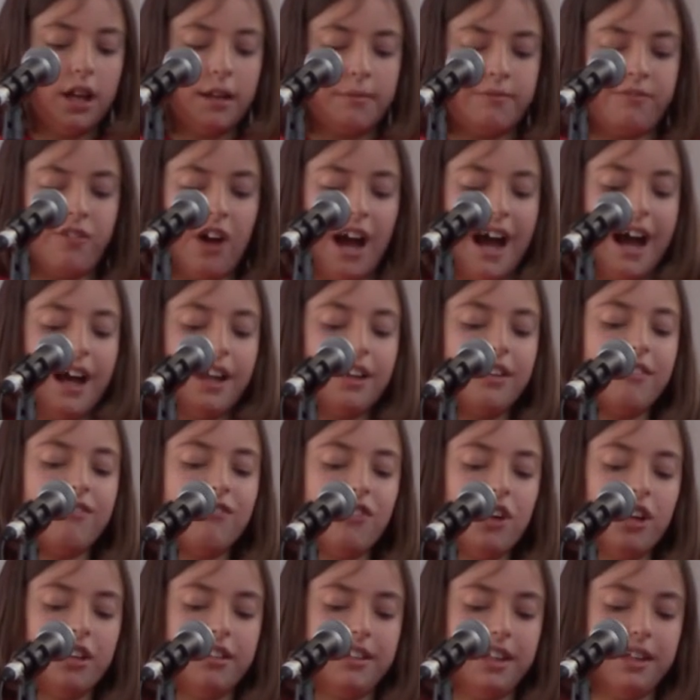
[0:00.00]
For Anne's
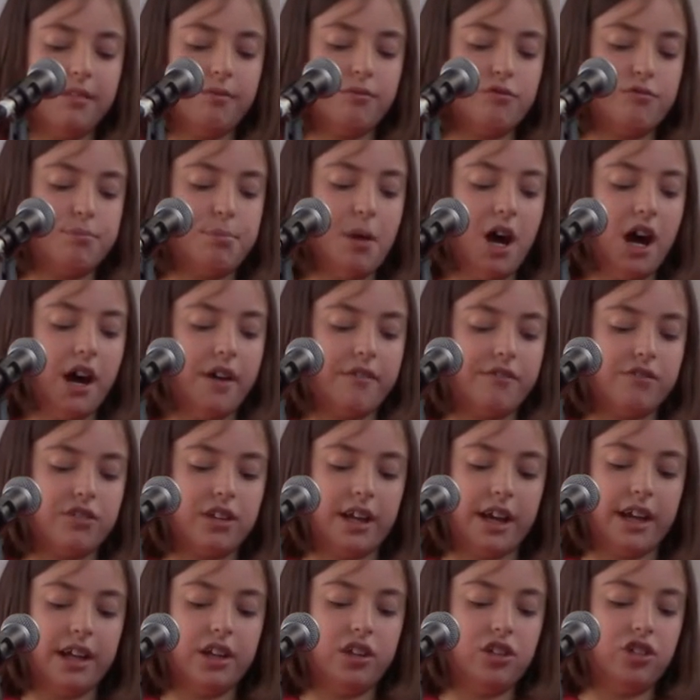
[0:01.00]
13th
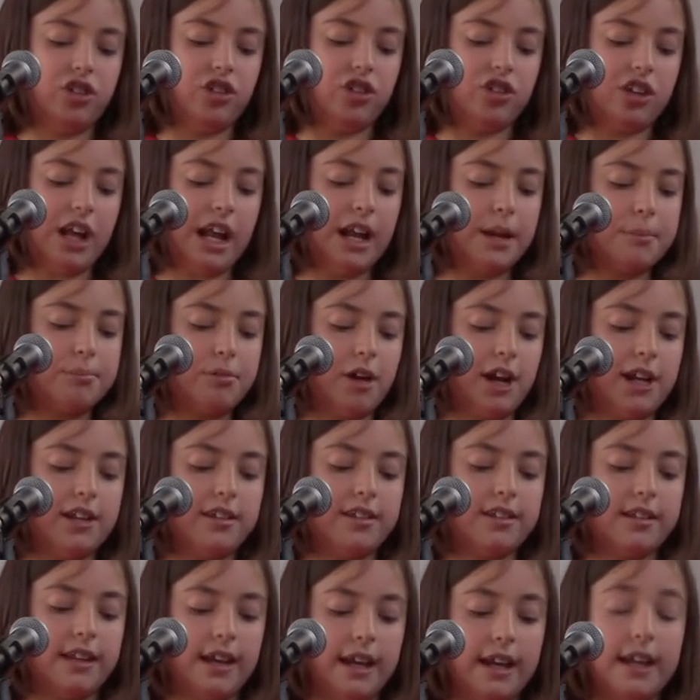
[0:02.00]
birthday, she
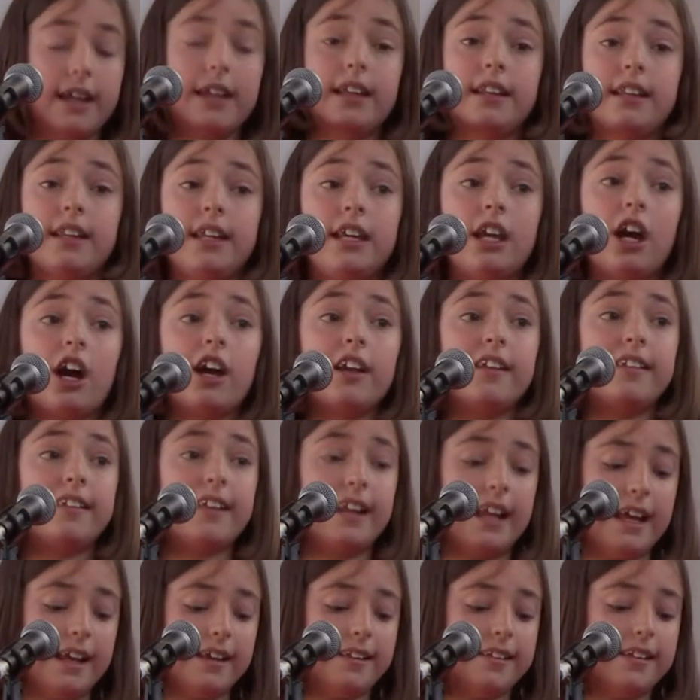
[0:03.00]
celebrated it in the
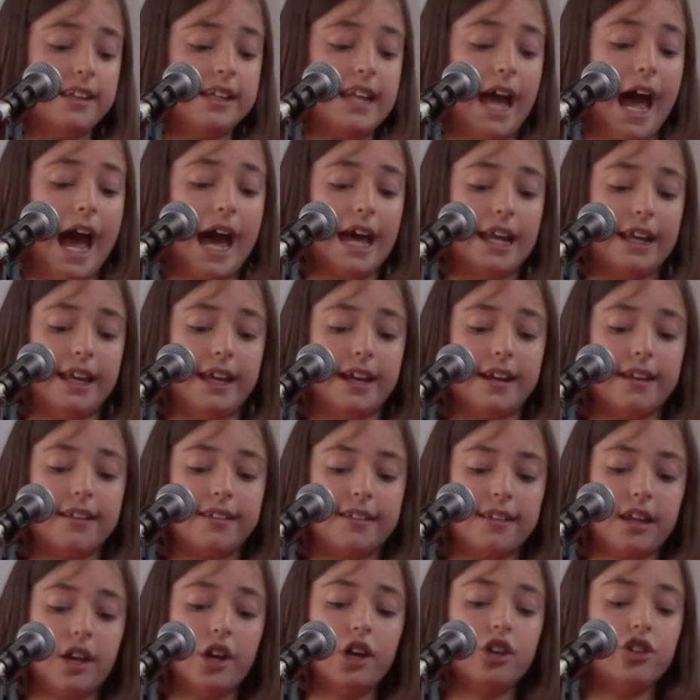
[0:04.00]
isolated annex.
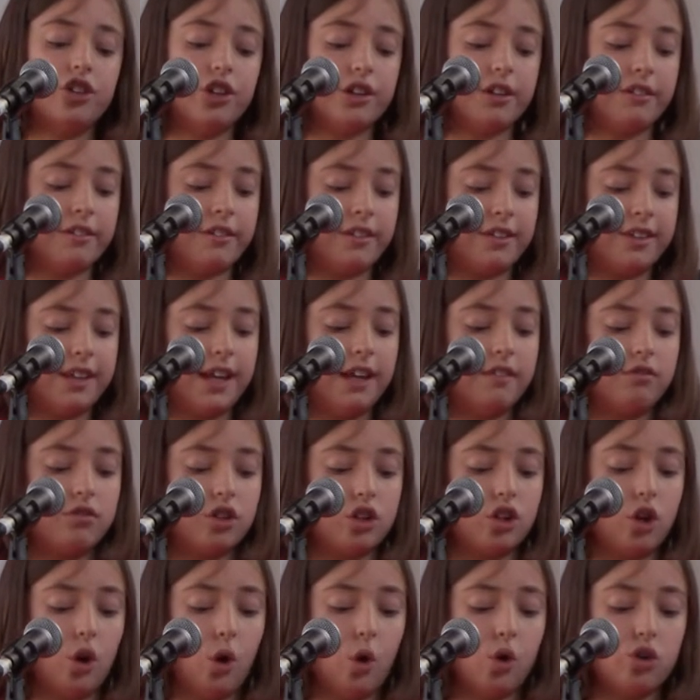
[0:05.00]
She received
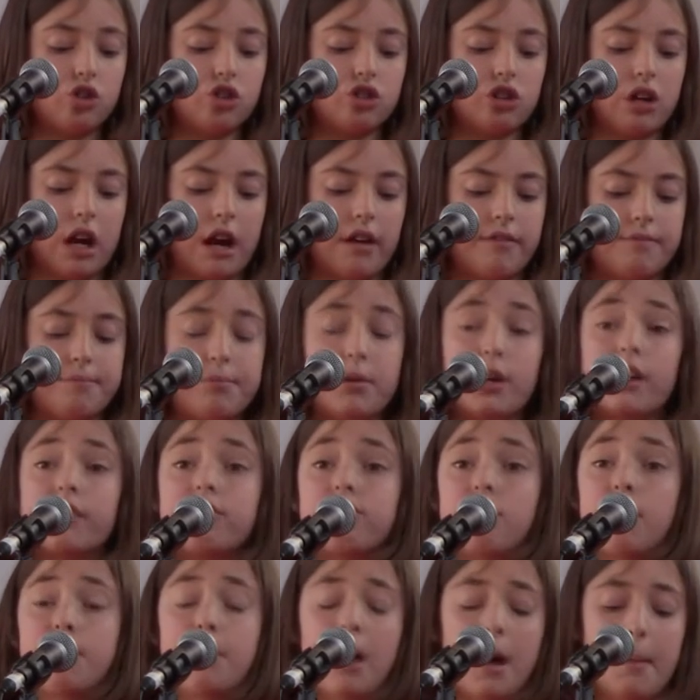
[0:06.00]
an autograph book
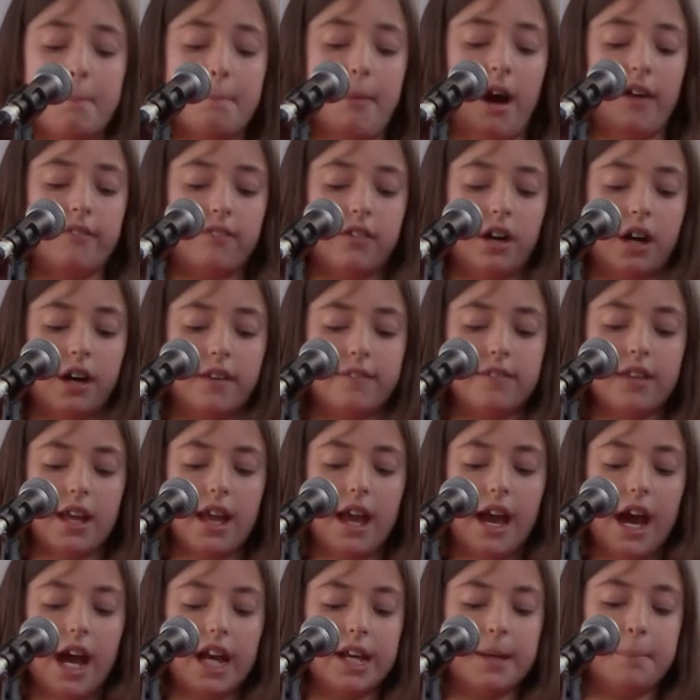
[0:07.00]
from her mother
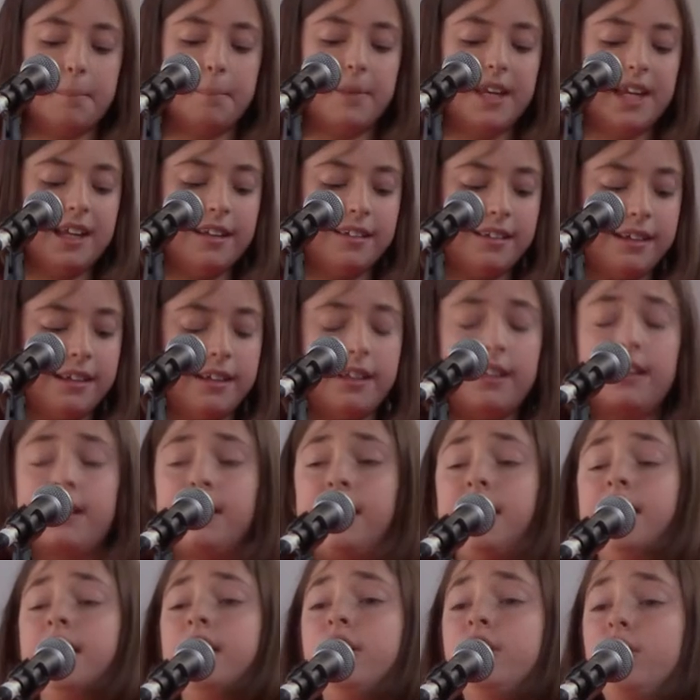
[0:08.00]
and
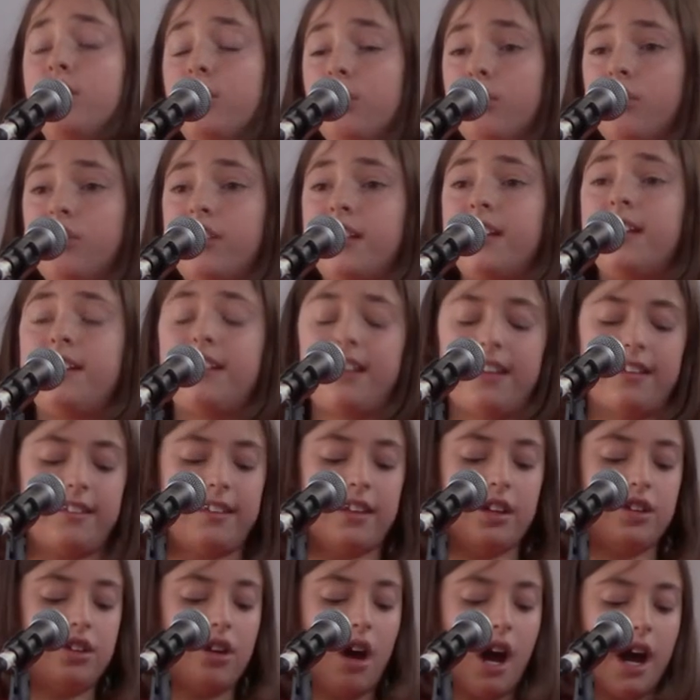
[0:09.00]
immediately used it as
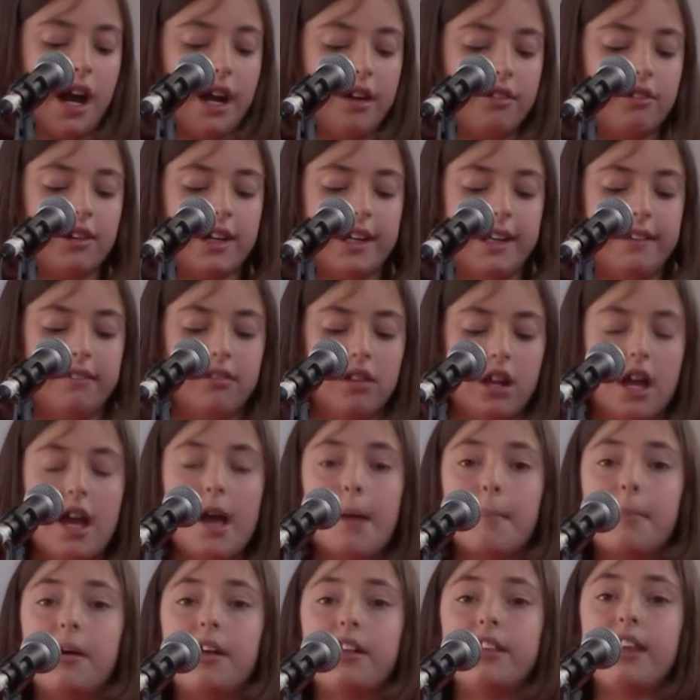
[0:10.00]
a diary.
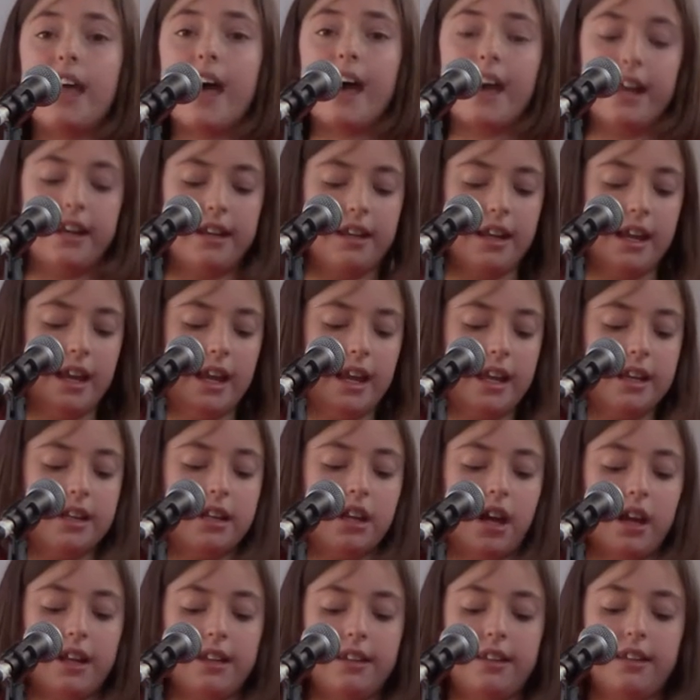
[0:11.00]
But then, in
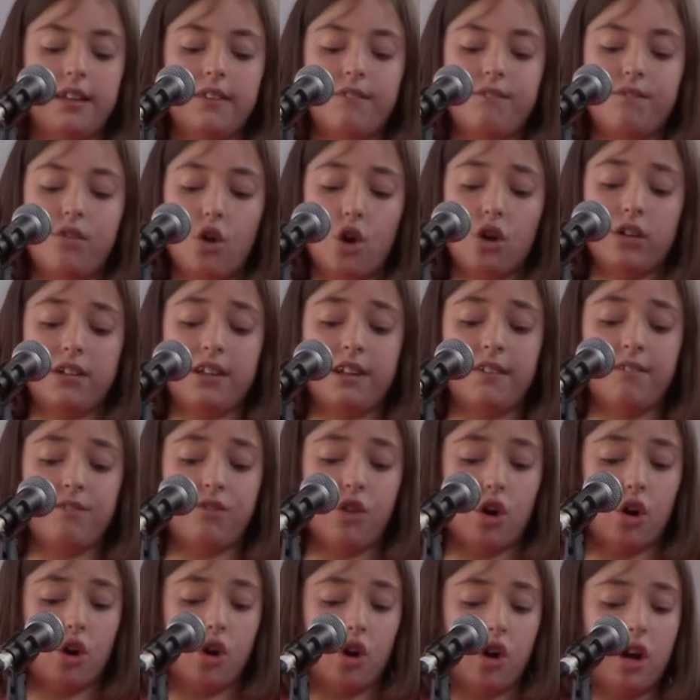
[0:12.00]

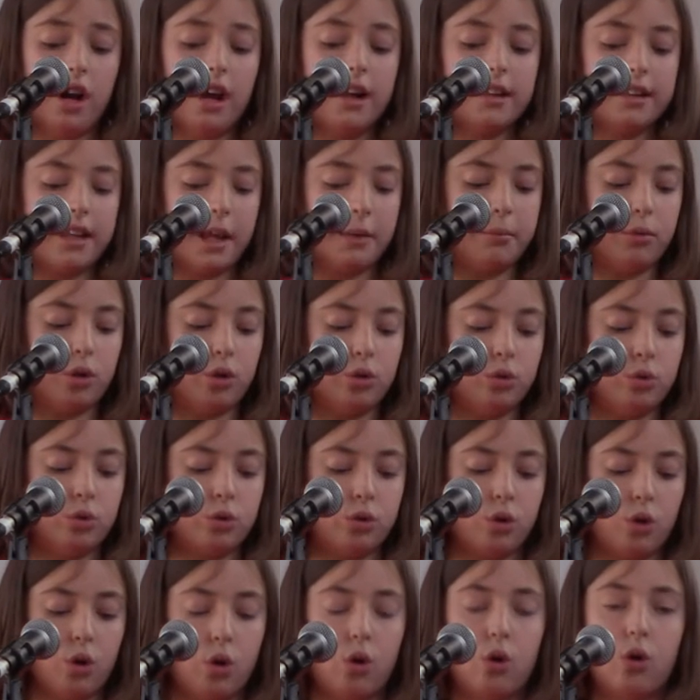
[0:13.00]
1944, they were all
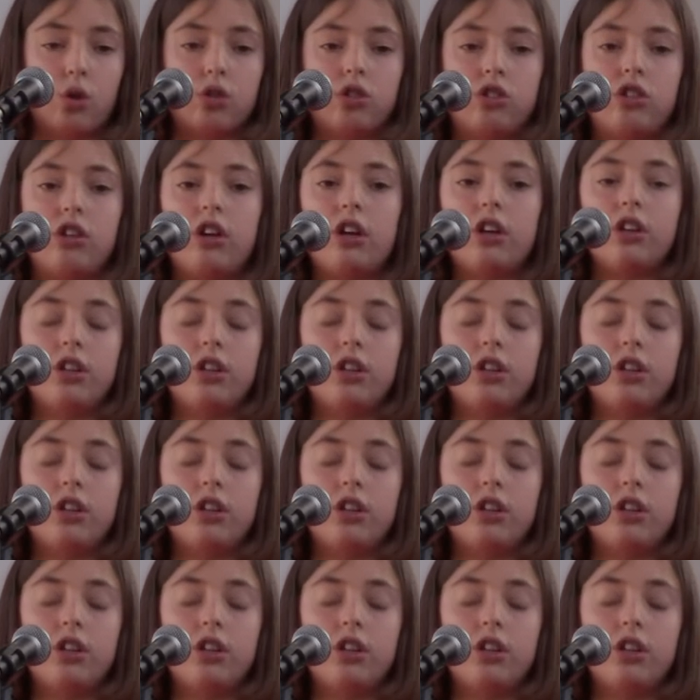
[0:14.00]
caught.